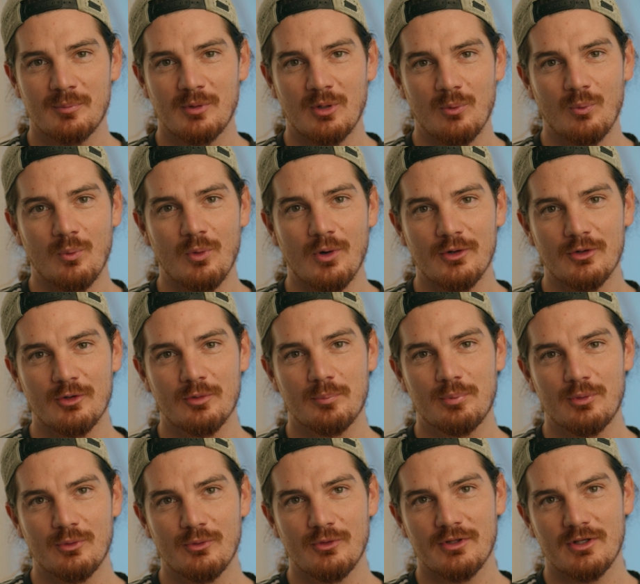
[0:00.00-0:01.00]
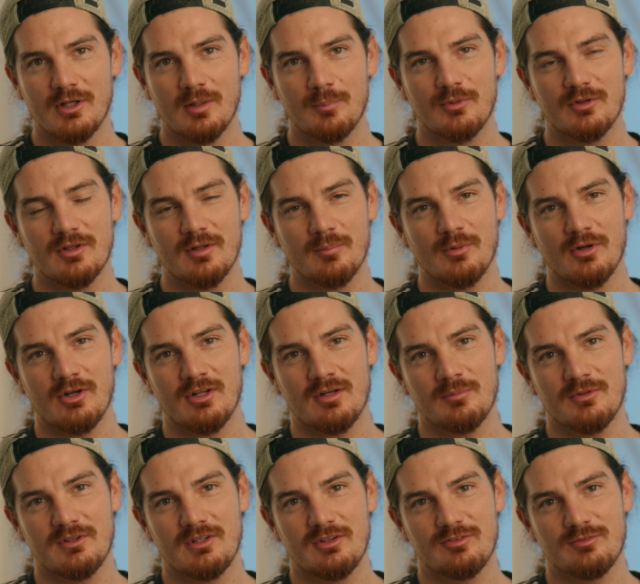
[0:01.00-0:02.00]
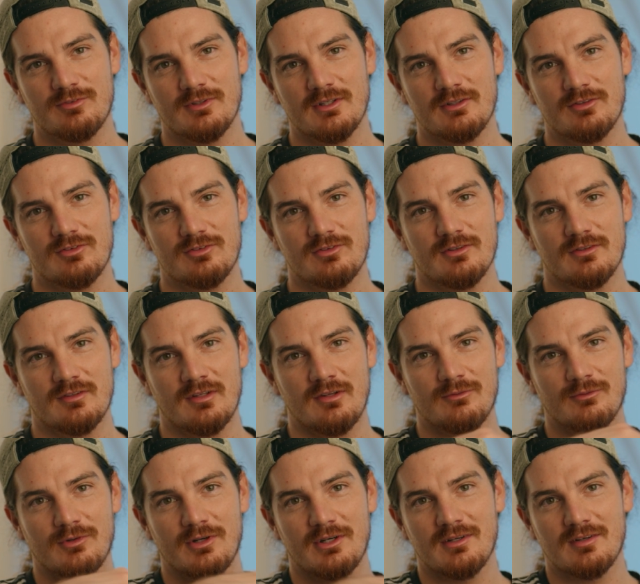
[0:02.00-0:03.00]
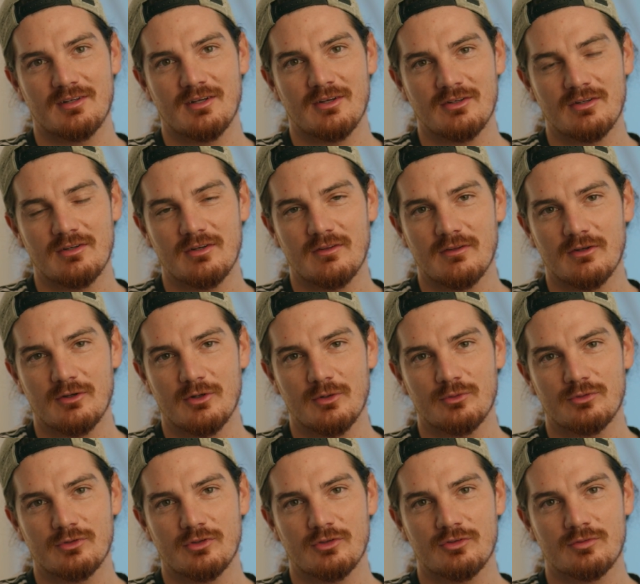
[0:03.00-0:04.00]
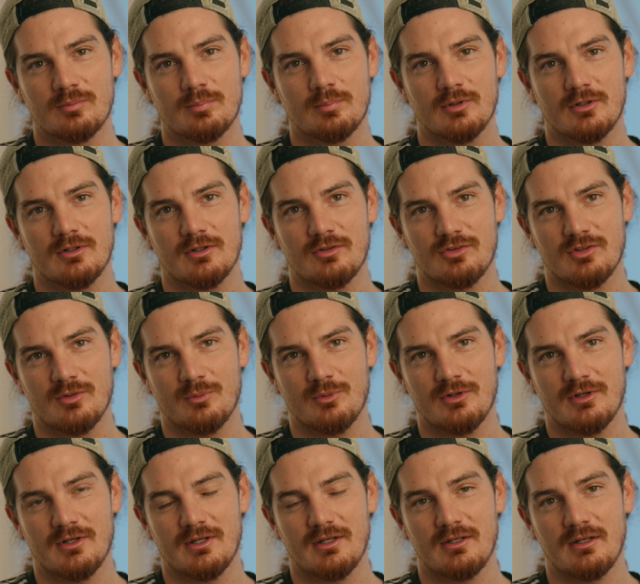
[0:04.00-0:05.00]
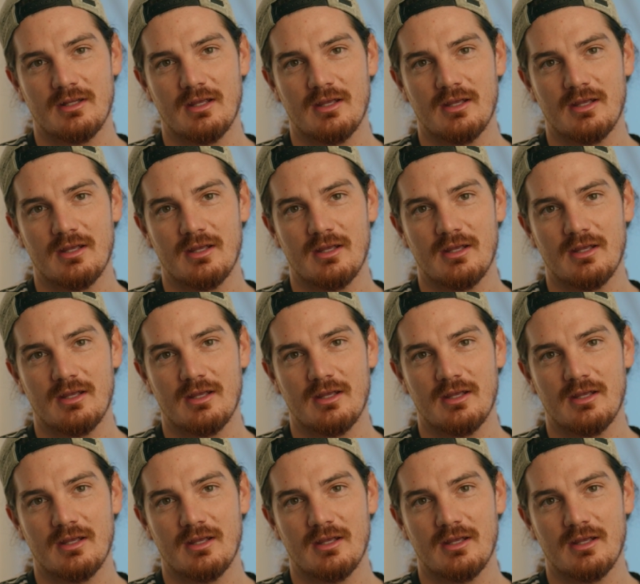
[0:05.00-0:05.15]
about water pooling up in the bottom of these vents and then running down into the hoses because they were at an